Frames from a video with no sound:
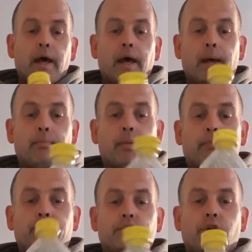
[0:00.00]

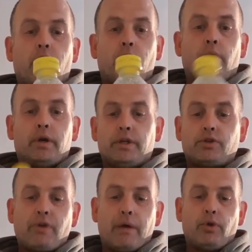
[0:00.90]
So it's
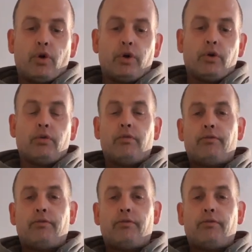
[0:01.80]
groundnut oil